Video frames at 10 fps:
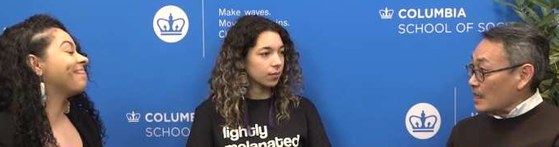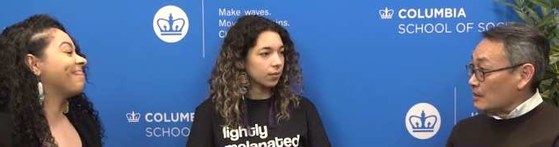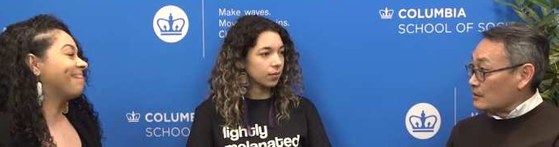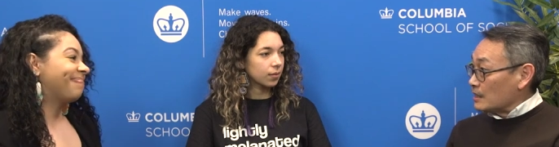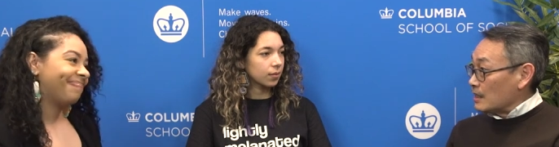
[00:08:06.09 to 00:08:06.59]

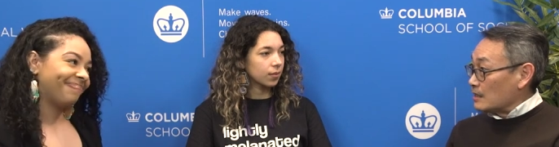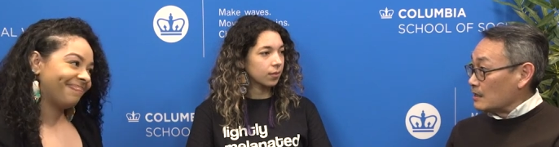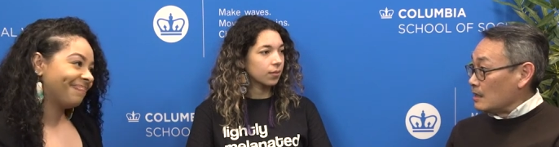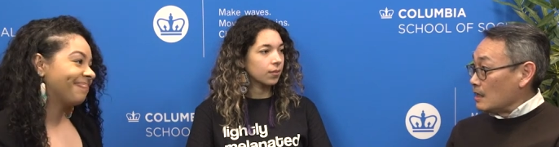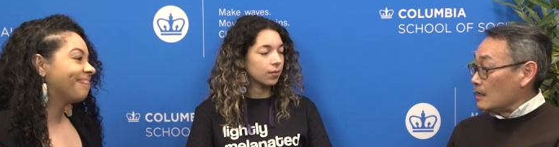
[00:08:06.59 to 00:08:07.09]
Speaker 1: healthcare,
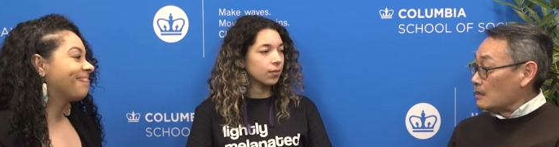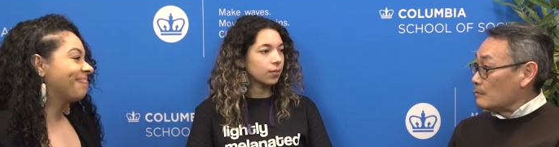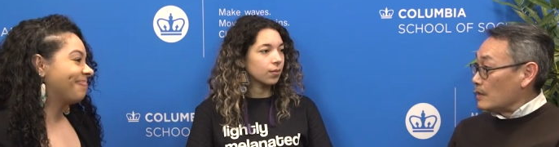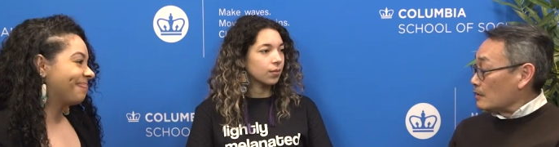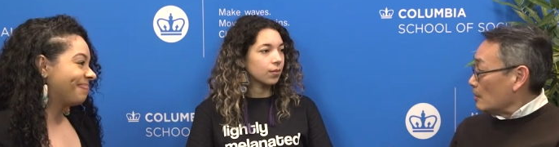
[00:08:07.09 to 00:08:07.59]
um,
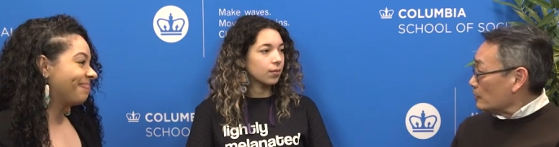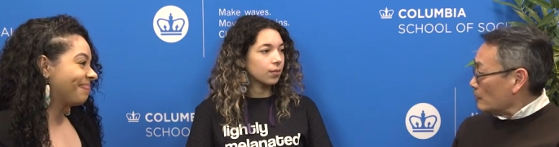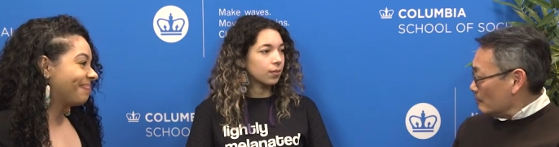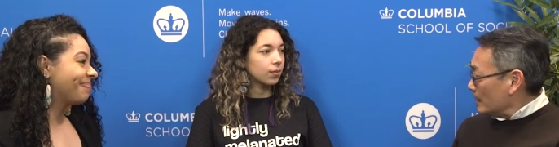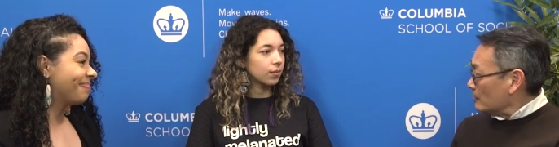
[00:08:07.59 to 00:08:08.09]
and also
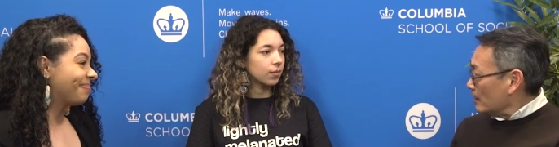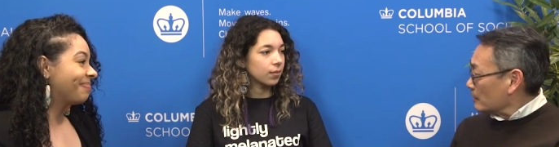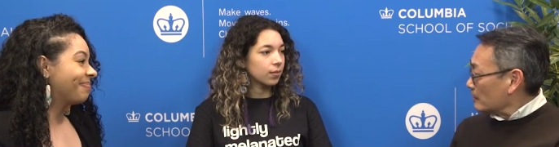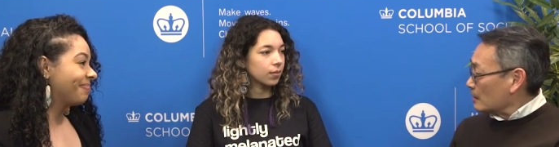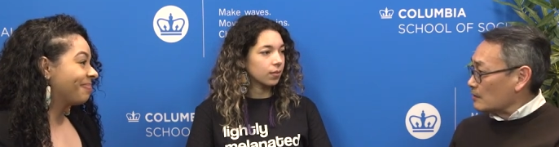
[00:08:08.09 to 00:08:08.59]
mental health
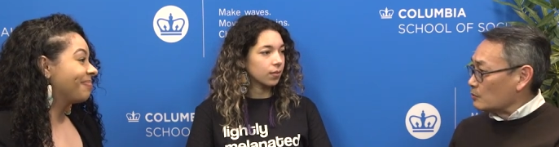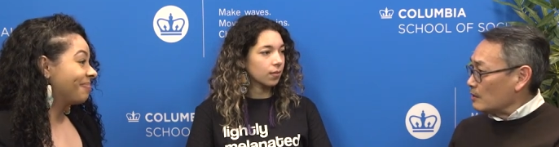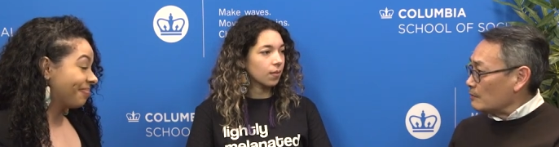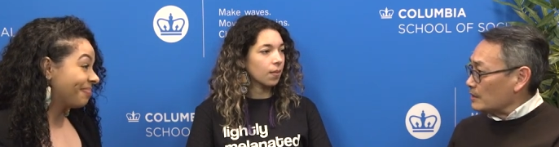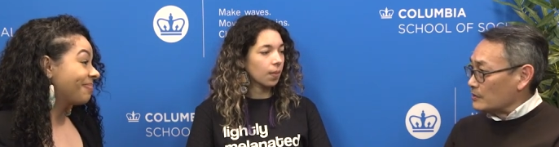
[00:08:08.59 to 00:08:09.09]
care as well,
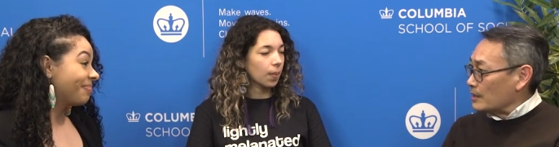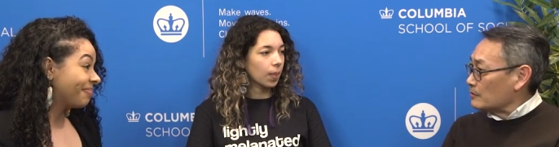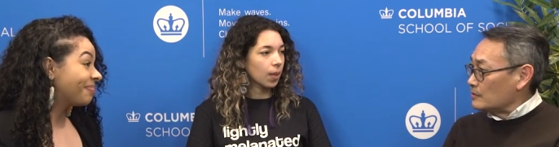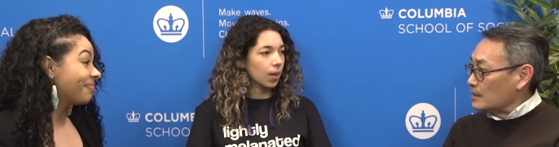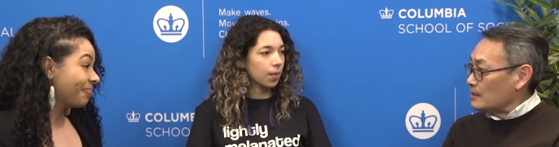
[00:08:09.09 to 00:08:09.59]
because I don't
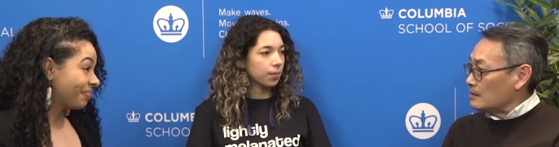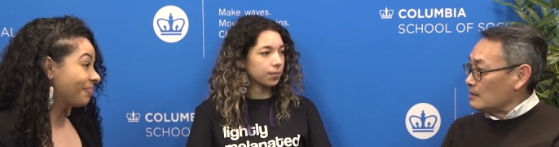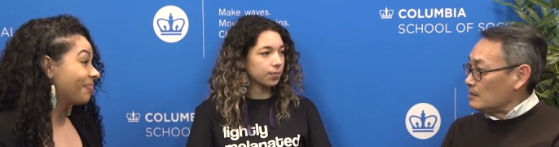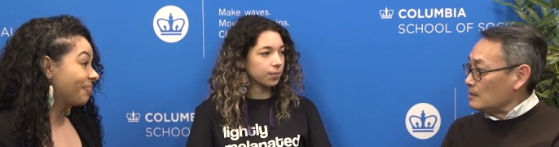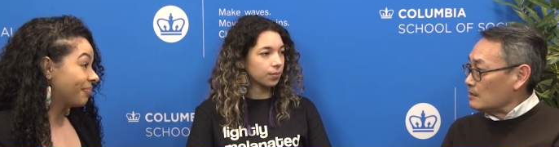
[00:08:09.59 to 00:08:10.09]
see anything
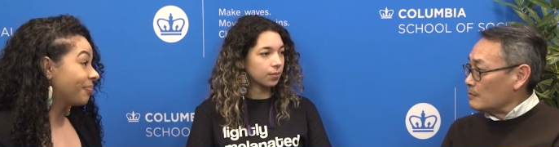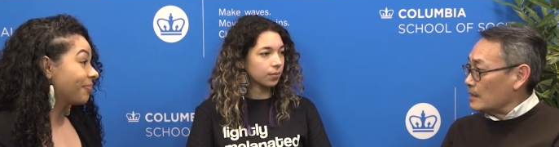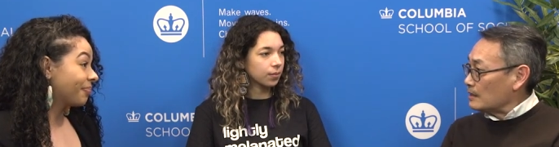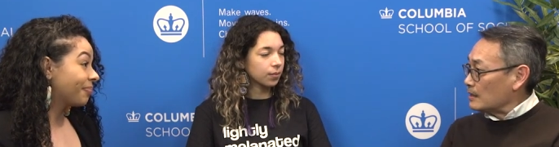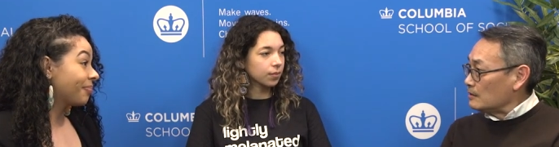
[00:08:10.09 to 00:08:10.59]
here about
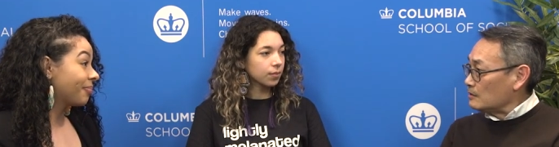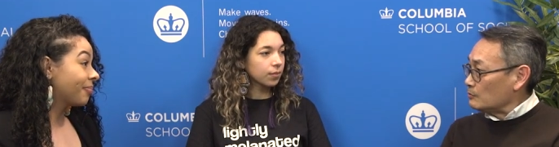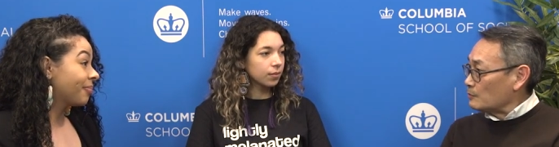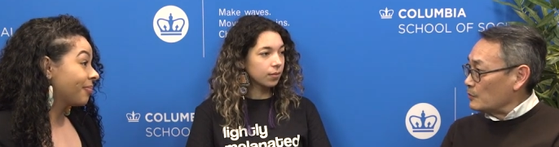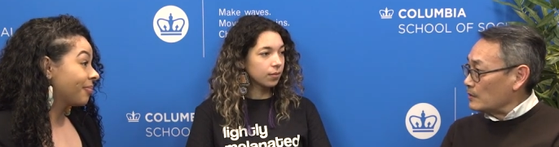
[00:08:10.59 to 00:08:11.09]
that in this
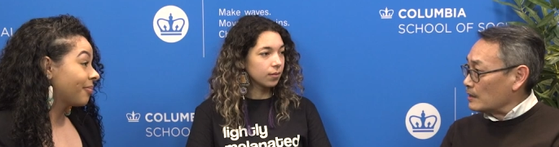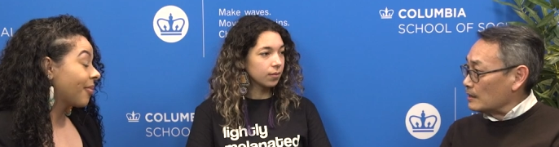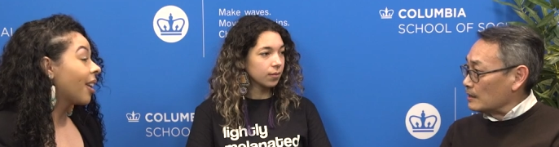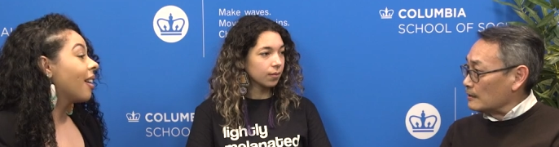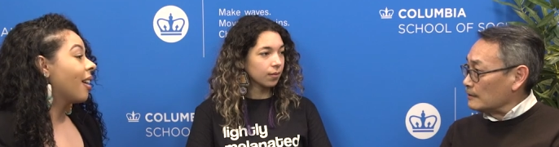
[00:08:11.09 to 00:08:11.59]
report.
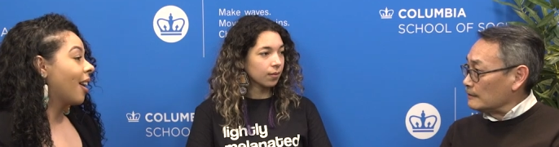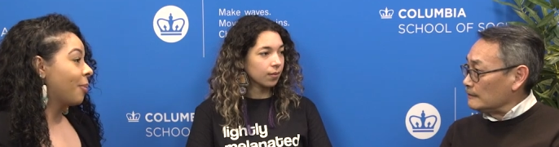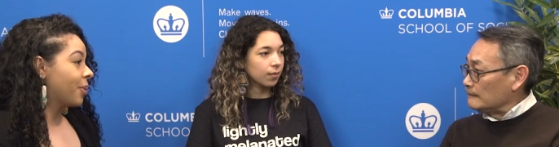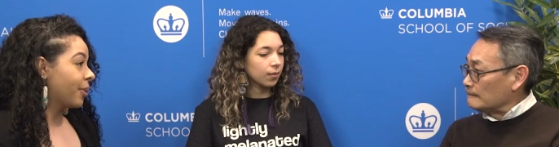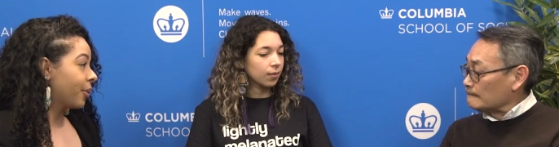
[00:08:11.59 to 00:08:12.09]

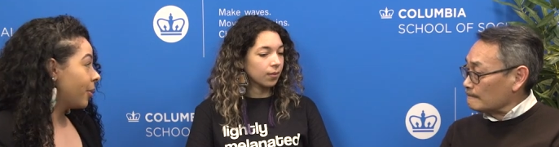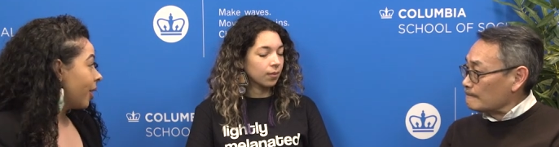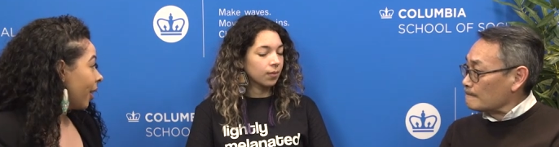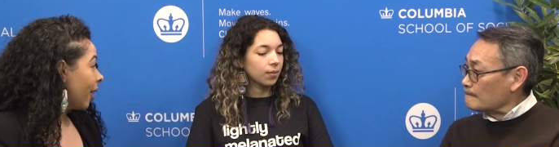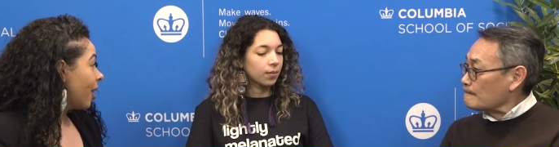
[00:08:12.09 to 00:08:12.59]

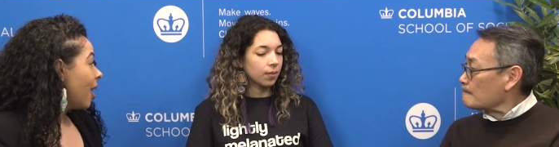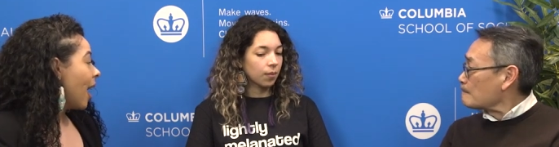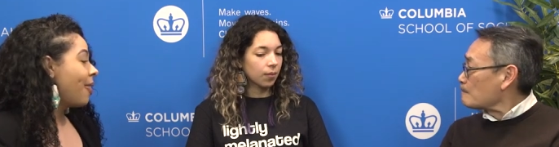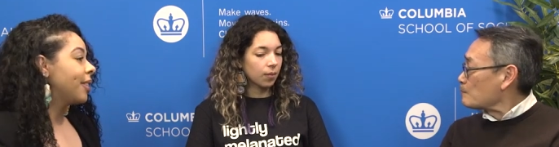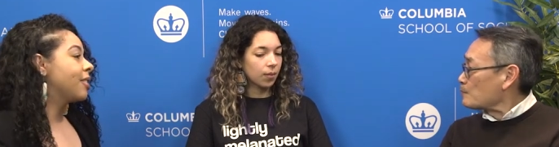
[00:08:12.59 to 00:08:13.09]
Speaker 2: Absolutely. And
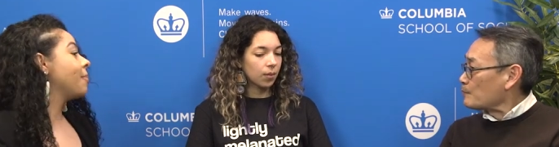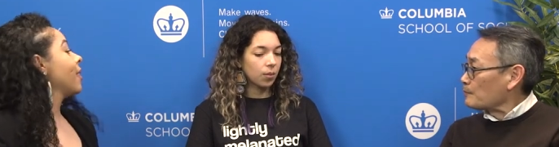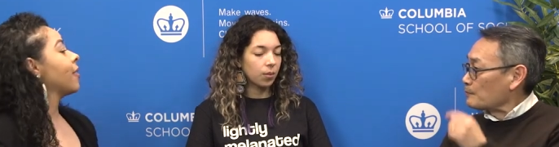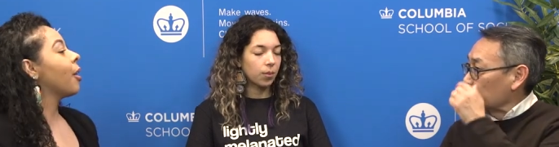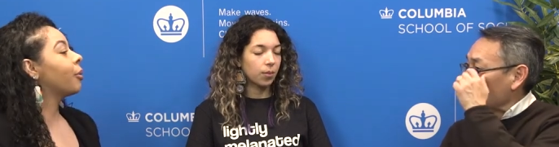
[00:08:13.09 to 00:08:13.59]
that's something
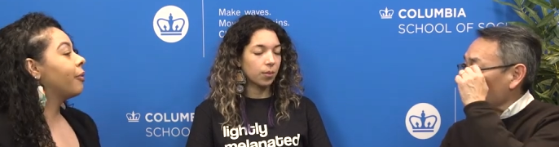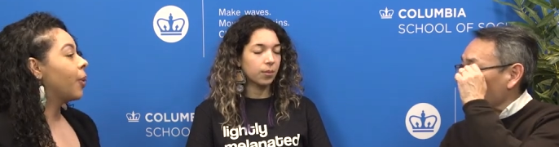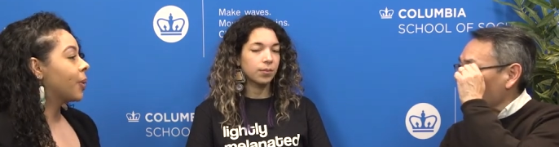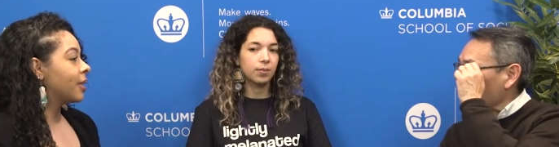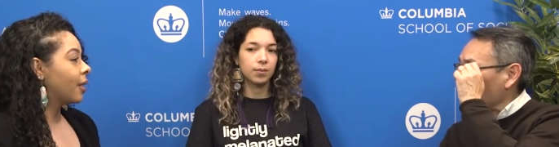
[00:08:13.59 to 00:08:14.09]
that we're
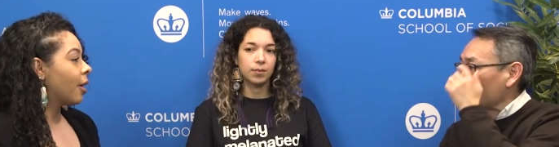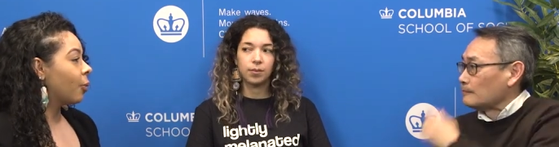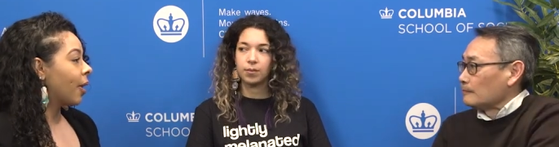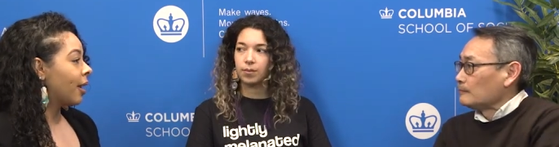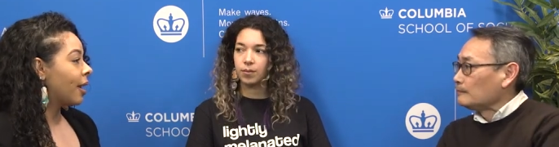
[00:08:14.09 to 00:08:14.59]
focusing on
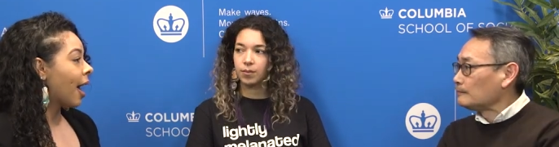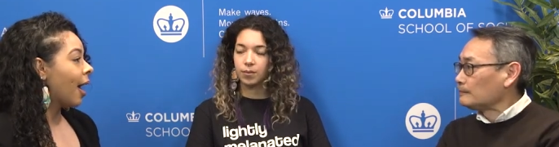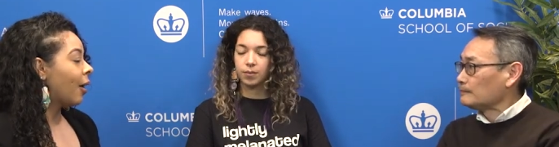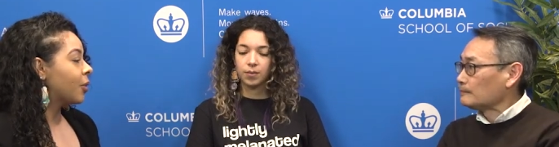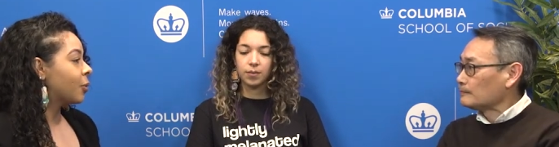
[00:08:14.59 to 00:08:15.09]
right
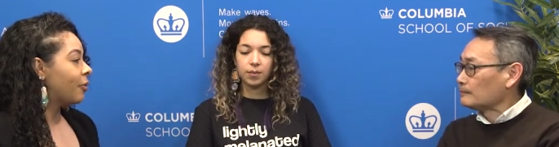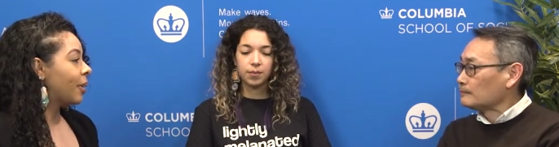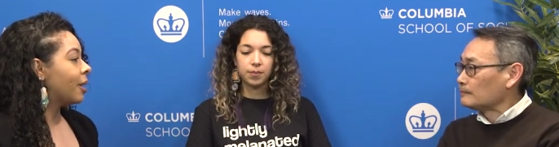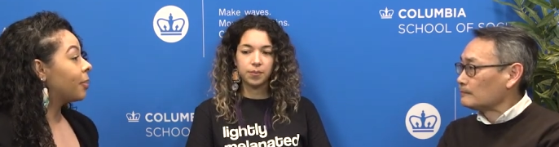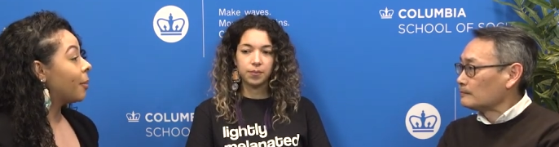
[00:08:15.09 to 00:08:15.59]
now as we've been
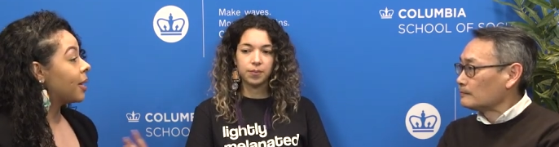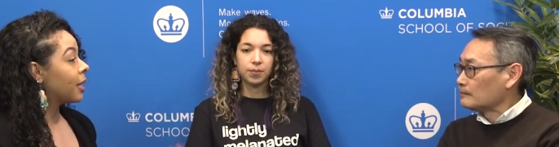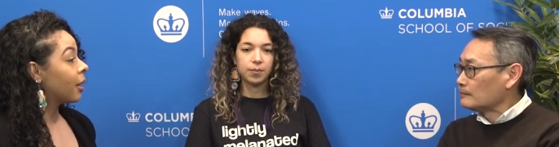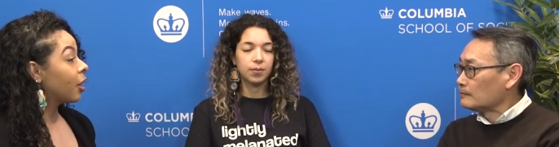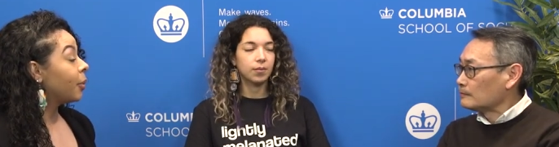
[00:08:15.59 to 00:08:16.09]
implementing a
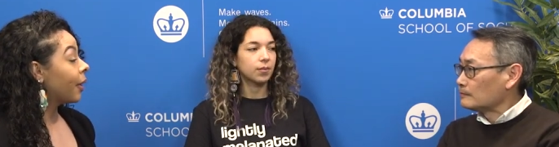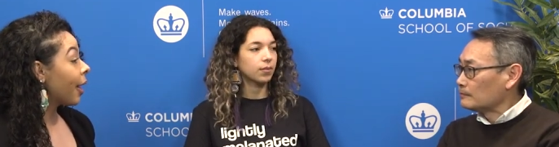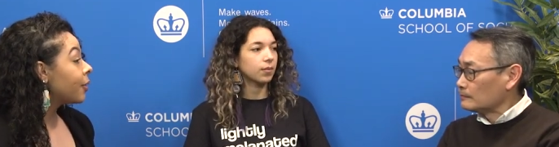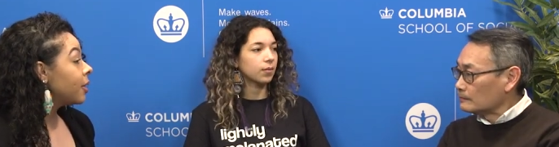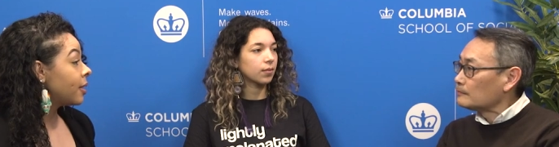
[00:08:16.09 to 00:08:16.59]
community
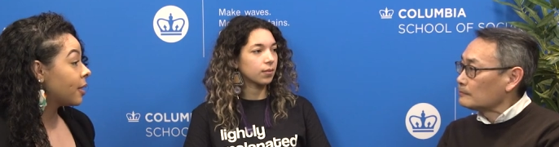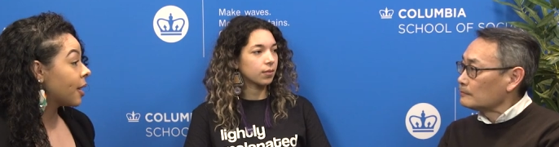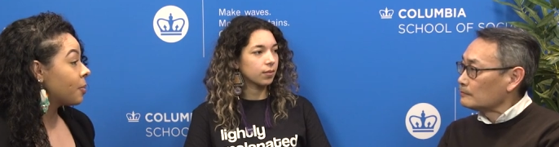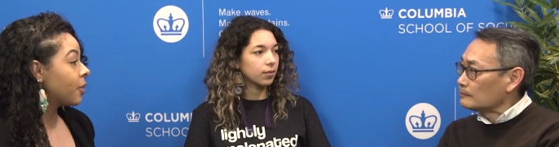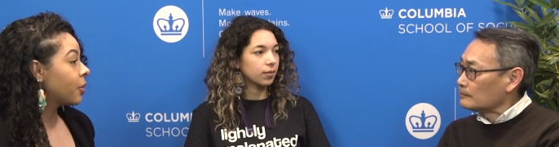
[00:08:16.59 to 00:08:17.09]
health needs
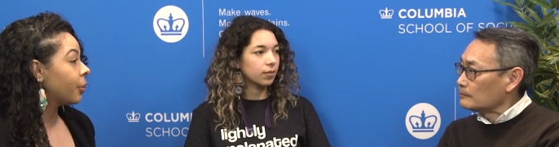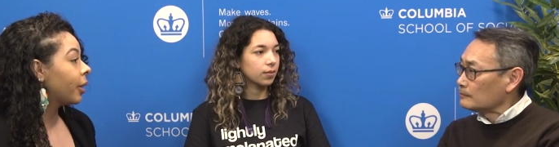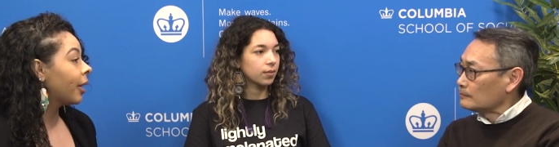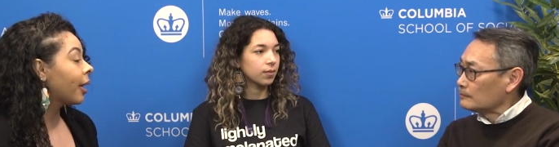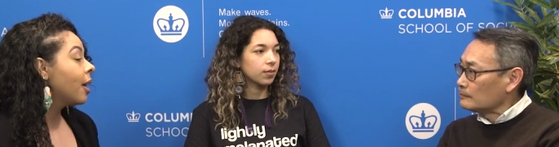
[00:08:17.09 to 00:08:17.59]
assessment to really